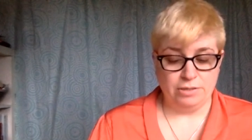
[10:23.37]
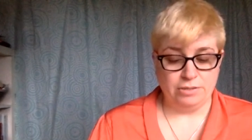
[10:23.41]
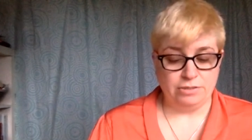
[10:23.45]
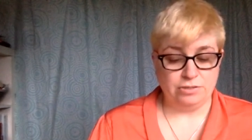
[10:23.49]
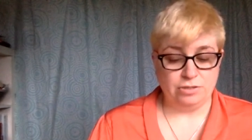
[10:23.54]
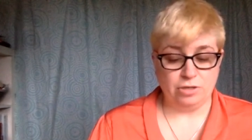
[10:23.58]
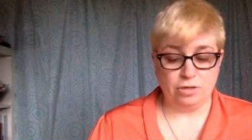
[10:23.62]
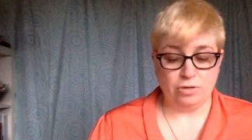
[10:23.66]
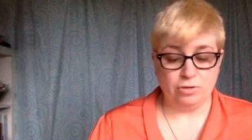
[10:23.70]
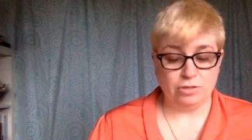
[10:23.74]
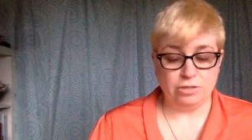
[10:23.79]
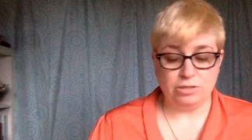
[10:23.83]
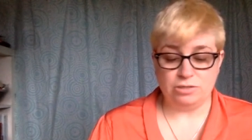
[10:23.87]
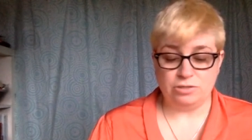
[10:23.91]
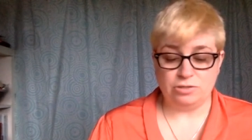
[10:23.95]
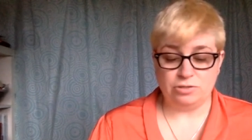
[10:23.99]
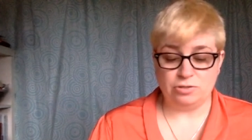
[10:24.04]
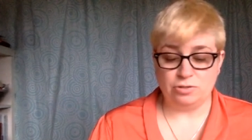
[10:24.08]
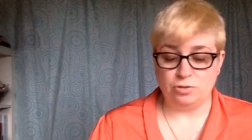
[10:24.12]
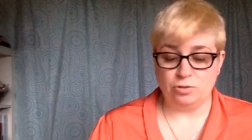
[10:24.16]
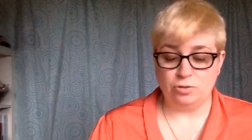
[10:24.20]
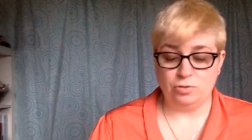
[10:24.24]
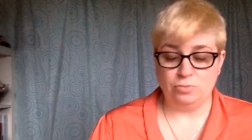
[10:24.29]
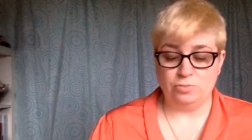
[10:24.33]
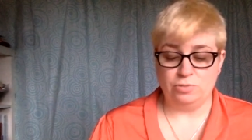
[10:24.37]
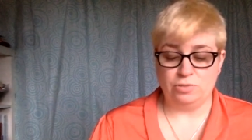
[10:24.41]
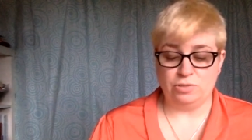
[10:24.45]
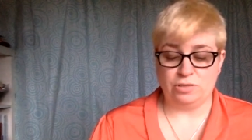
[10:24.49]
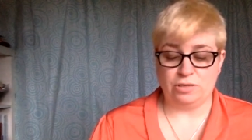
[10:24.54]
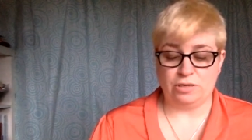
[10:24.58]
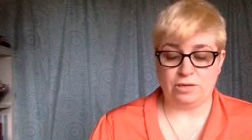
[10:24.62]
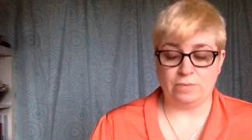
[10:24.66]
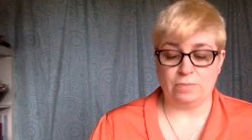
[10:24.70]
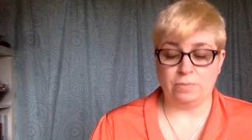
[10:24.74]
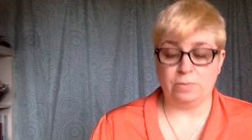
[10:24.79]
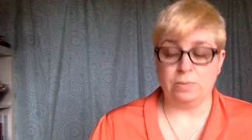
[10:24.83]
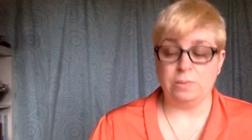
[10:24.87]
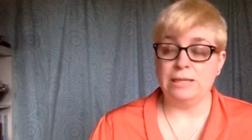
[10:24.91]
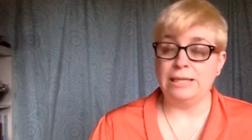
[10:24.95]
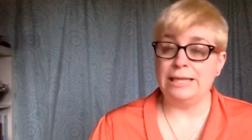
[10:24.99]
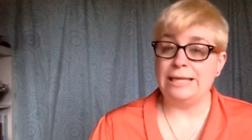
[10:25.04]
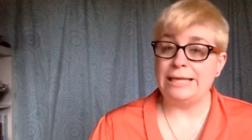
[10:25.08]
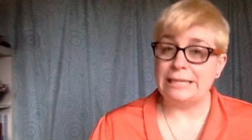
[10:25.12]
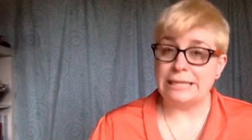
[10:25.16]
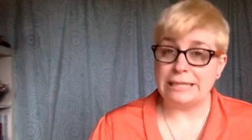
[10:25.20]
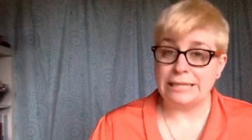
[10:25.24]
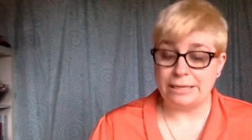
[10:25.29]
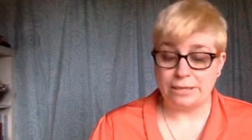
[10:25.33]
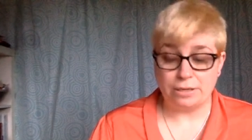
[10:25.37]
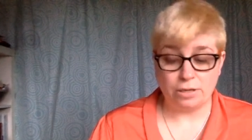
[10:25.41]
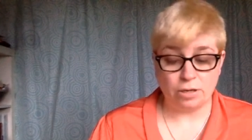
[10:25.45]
Don't assume to completely